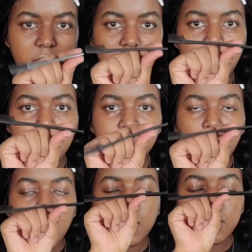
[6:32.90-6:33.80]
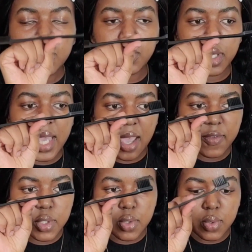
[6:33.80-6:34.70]
here. You do not
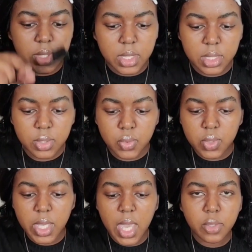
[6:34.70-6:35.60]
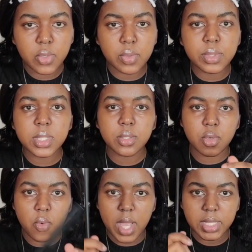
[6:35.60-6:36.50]
have to use this. You can use
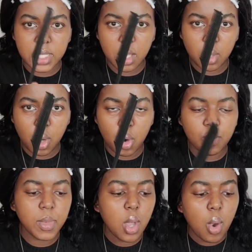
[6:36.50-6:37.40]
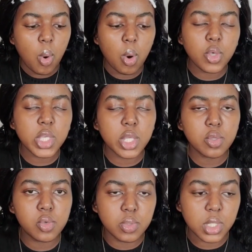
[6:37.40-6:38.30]
your rat tail comb or you
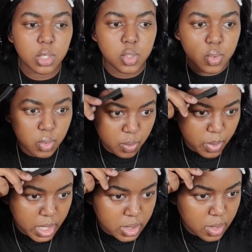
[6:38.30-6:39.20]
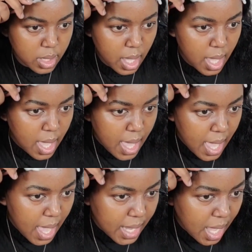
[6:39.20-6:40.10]
can use a toothbrush, okay?
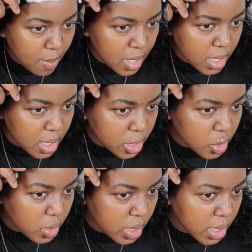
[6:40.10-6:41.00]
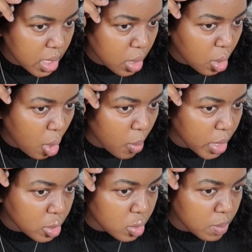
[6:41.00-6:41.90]
And I'm literally
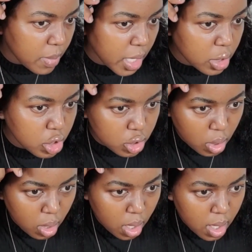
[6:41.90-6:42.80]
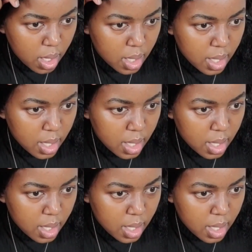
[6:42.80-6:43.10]
going to make sure